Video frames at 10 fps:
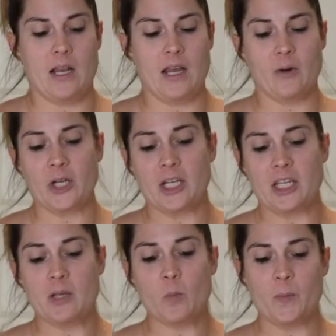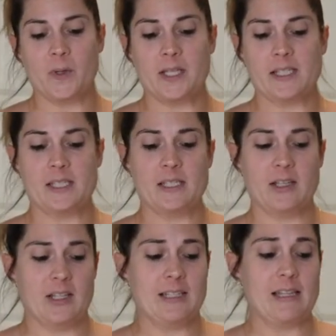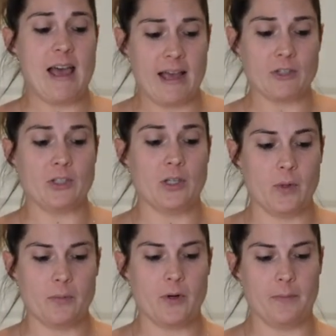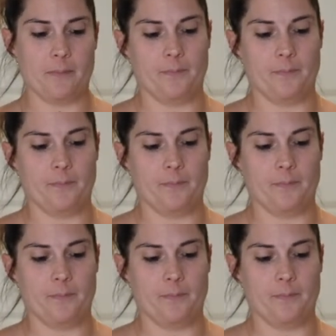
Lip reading: now we're gonna keep whipping this until it's actually whipped cream.